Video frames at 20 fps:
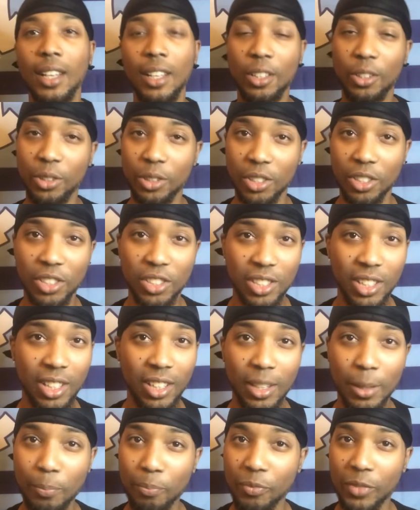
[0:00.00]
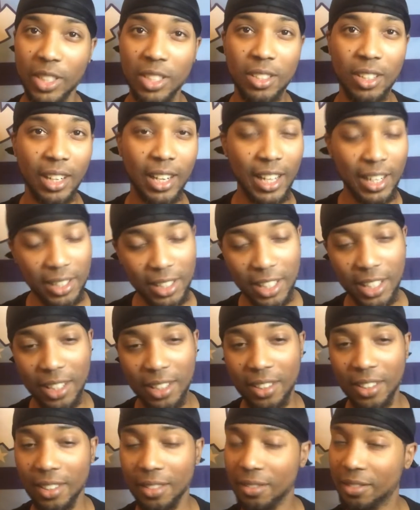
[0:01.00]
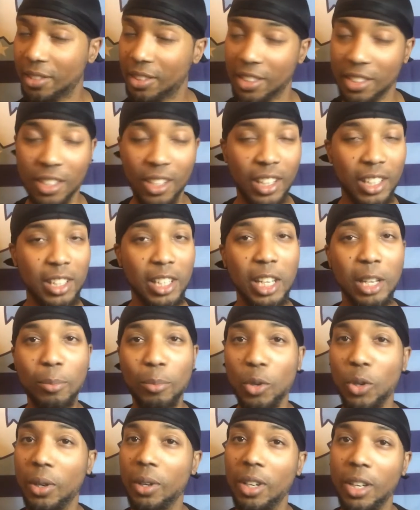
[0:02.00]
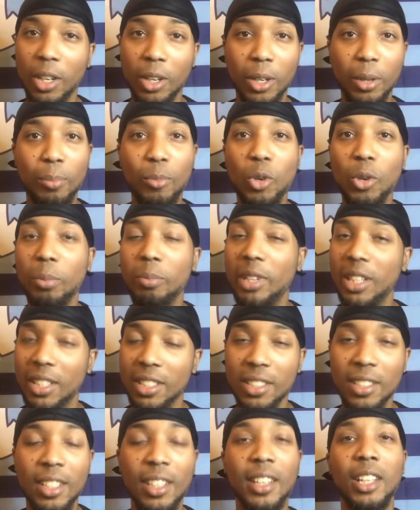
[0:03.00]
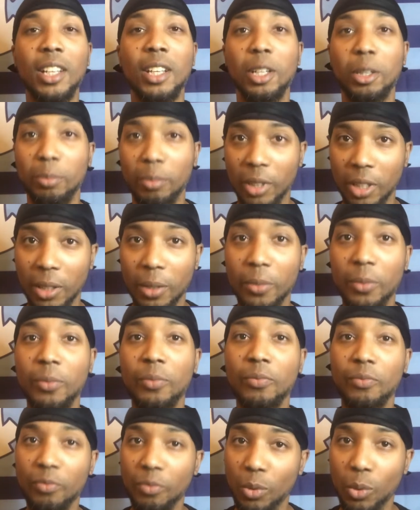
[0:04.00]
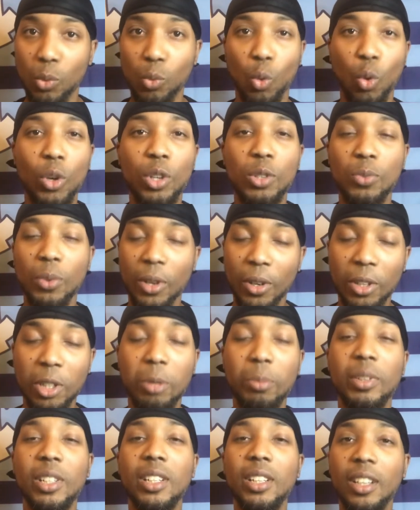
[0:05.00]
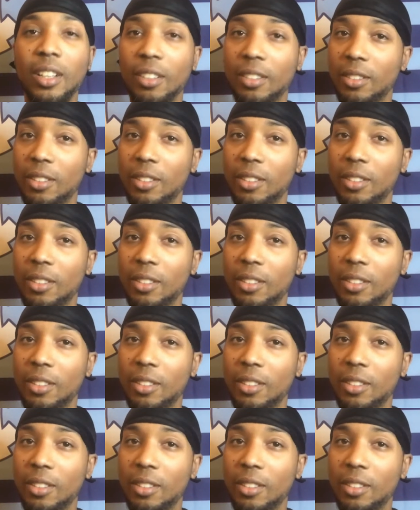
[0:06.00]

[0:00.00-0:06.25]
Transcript: You can just see it. He's gonna have to get more minutes, but Roy's working him in there.